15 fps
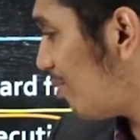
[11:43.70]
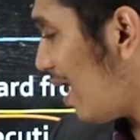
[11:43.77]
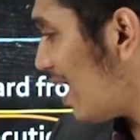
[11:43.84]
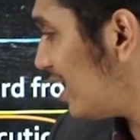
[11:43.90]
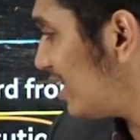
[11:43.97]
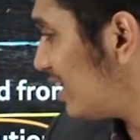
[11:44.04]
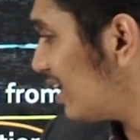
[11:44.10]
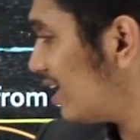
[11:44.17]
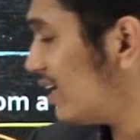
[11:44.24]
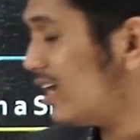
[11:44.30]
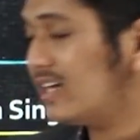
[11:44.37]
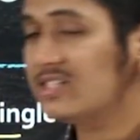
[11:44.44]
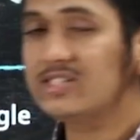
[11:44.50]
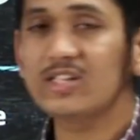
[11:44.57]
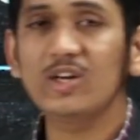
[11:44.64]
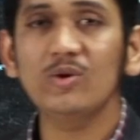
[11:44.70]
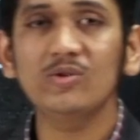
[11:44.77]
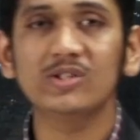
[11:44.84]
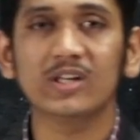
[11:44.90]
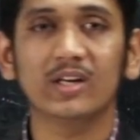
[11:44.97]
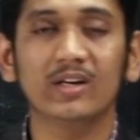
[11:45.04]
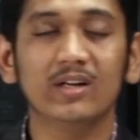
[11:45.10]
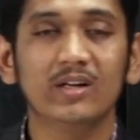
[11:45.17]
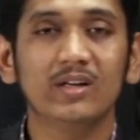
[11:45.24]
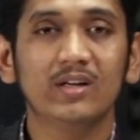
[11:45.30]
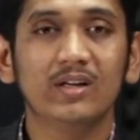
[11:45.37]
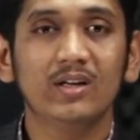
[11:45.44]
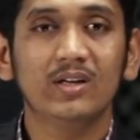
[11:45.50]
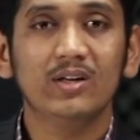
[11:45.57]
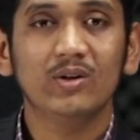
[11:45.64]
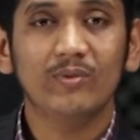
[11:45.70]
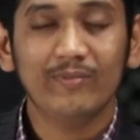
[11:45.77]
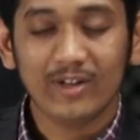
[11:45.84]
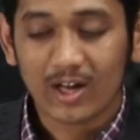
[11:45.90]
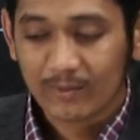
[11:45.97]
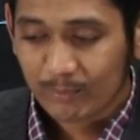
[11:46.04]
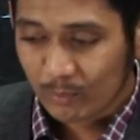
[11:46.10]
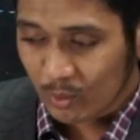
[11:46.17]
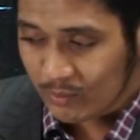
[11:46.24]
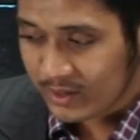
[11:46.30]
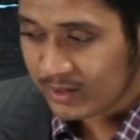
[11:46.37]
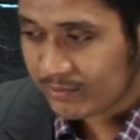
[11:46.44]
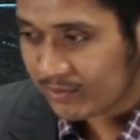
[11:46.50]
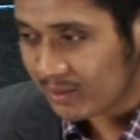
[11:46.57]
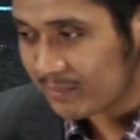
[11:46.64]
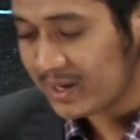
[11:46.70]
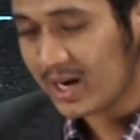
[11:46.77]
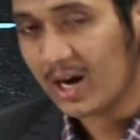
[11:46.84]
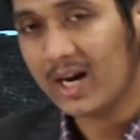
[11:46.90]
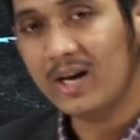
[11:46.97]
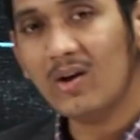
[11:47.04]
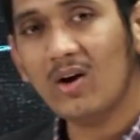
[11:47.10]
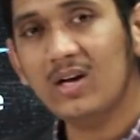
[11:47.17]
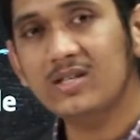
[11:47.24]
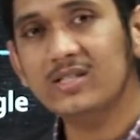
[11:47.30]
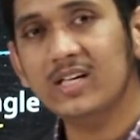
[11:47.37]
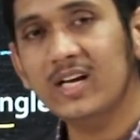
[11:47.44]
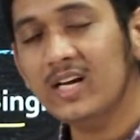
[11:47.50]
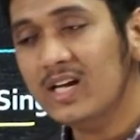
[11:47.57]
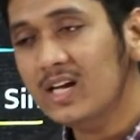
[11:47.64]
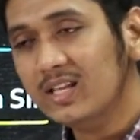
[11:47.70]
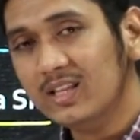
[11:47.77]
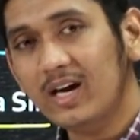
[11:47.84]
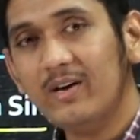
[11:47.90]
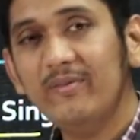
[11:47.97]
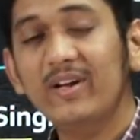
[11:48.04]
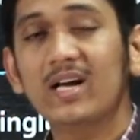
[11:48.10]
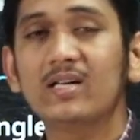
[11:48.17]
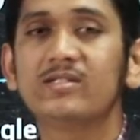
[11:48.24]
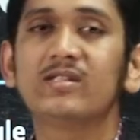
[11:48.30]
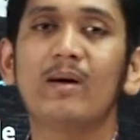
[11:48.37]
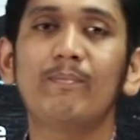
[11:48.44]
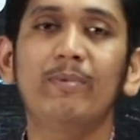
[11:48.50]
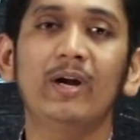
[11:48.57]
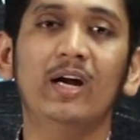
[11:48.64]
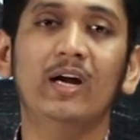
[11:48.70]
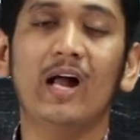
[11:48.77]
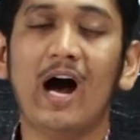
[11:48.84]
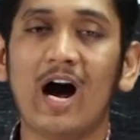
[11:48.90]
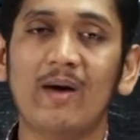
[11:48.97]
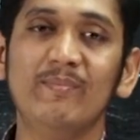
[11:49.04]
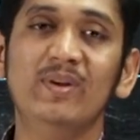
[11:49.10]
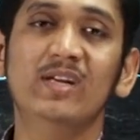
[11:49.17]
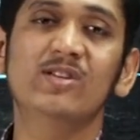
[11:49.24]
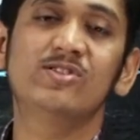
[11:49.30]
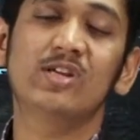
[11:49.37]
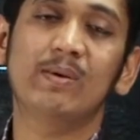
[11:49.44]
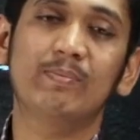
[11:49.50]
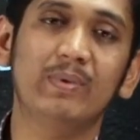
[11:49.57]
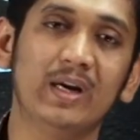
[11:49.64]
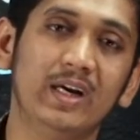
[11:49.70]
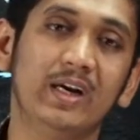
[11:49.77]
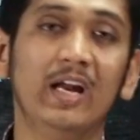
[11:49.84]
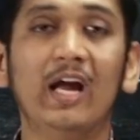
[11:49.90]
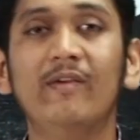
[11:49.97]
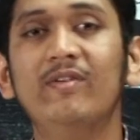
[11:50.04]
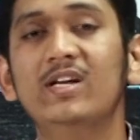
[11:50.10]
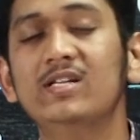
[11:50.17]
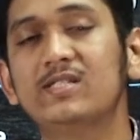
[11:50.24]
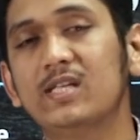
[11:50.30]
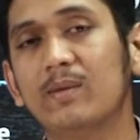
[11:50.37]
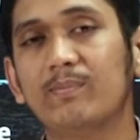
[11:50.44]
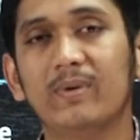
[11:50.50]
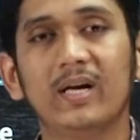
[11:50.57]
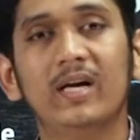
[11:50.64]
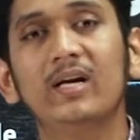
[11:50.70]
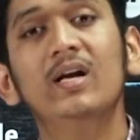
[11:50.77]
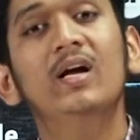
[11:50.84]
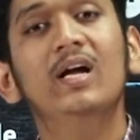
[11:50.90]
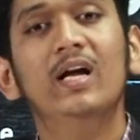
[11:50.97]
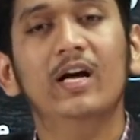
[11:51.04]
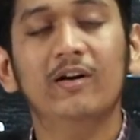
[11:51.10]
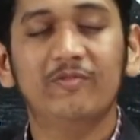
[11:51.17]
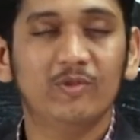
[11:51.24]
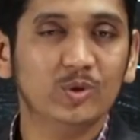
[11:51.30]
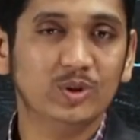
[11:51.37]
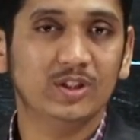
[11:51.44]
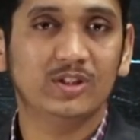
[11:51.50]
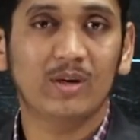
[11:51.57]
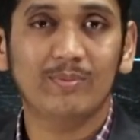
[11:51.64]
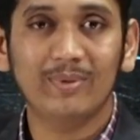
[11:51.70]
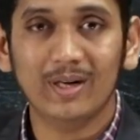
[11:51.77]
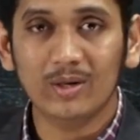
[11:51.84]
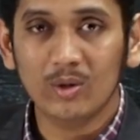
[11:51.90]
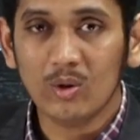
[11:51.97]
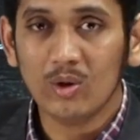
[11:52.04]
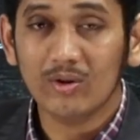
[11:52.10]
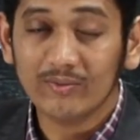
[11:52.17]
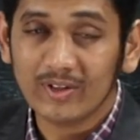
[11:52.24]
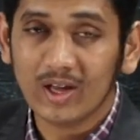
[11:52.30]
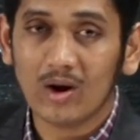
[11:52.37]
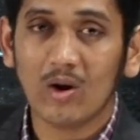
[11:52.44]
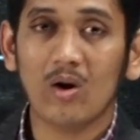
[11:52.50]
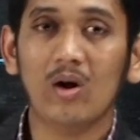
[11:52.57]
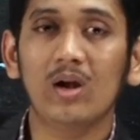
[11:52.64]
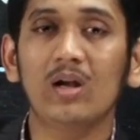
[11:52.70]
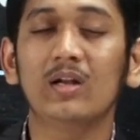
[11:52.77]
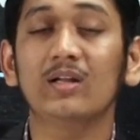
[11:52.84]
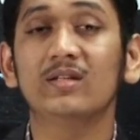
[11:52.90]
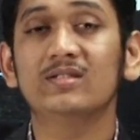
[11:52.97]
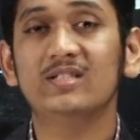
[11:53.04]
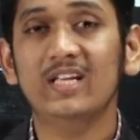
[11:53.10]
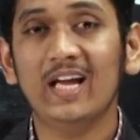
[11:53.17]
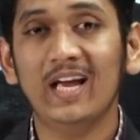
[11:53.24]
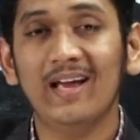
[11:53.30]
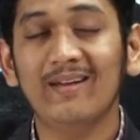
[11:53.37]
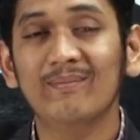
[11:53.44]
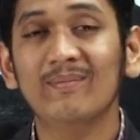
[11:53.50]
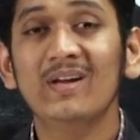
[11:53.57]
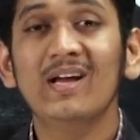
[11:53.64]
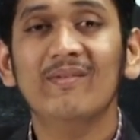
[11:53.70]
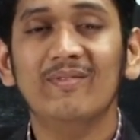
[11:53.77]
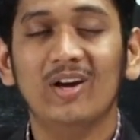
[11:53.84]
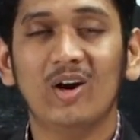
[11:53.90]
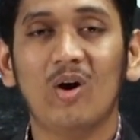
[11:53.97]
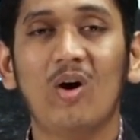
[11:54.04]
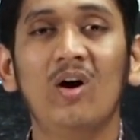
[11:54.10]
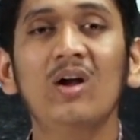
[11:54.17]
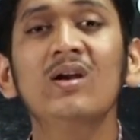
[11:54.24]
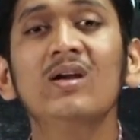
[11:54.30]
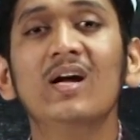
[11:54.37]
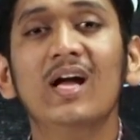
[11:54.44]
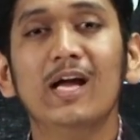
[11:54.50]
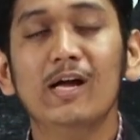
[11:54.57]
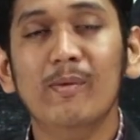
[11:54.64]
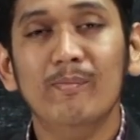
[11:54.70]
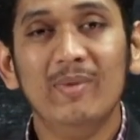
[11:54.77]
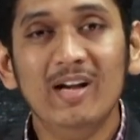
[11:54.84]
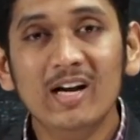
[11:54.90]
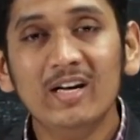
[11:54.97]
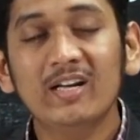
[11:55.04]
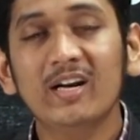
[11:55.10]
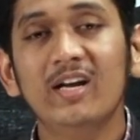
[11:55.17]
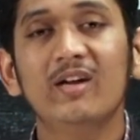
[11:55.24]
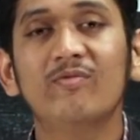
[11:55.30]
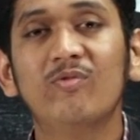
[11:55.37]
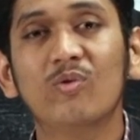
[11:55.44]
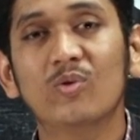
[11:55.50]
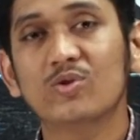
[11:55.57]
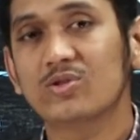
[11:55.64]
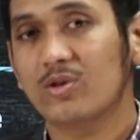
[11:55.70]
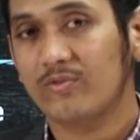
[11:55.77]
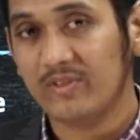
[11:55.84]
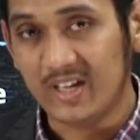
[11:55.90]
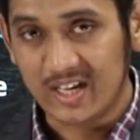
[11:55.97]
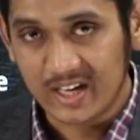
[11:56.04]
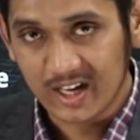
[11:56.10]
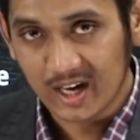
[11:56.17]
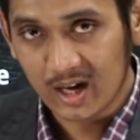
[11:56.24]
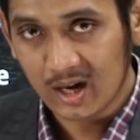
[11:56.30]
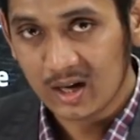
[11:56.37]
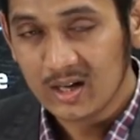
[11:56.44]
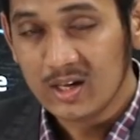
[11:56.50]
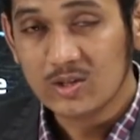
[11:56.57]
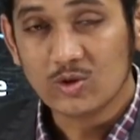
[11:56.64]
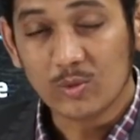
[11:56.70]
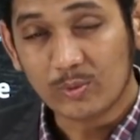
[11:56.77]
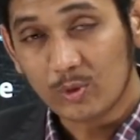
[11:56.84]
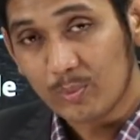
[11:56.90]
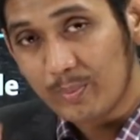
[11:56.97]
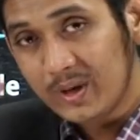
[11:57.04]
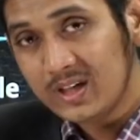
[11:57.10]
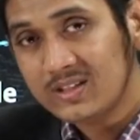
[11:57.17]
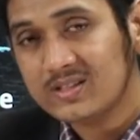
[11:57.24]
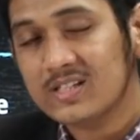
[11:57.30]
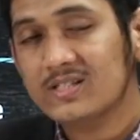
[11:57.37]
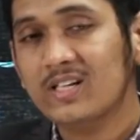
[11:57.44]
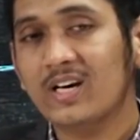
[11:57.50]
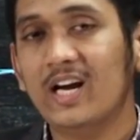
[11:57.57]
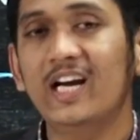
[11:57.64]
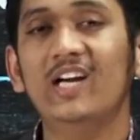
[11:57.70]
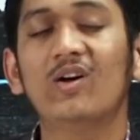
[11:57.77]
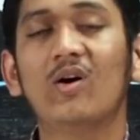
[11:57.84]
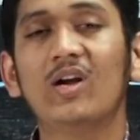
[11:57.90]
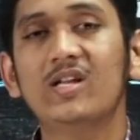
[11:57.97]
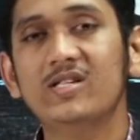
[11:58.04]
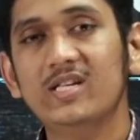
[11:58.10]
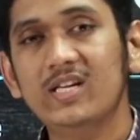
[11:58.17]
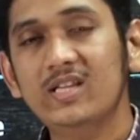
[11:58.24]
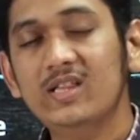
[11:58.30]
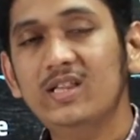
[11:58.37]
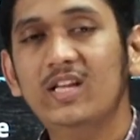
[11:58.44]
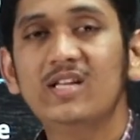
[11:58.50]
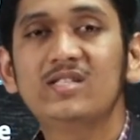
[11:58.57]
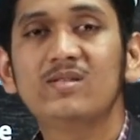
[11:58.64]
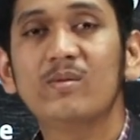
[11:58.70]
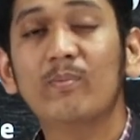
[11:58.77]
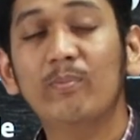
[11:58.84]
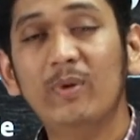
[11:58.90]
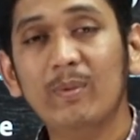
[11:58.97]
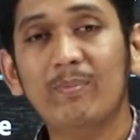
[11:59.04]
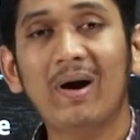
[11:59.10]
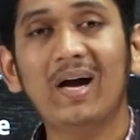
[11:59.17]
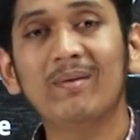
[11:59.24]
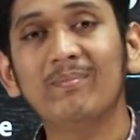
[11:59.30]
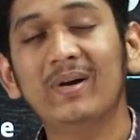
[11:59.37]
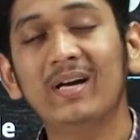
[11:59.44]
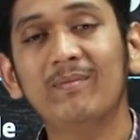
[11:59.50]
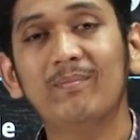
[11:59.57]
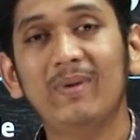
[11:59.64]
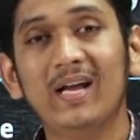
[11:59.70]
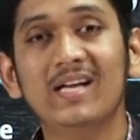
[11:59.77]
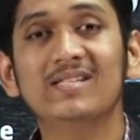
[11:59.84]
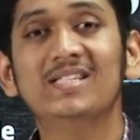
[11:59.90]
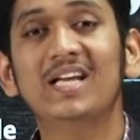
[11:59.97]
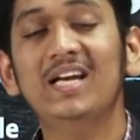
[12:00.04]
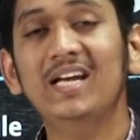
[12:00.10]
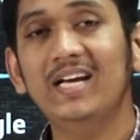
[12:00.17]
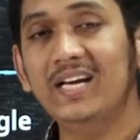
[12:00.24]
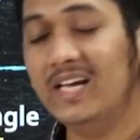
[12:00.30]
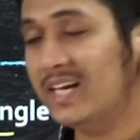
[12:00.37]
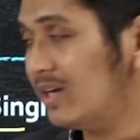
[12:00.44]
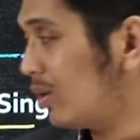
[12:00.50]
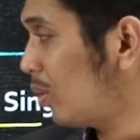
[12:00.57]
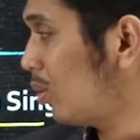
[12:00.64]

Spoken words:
planning and execution. We are moving from an ideology that we are separate. Army is separate, Navy is separate, Air Force is separate. No, we are all same. We are all a military force of India. So, to bring such an ideology, this department plays a leading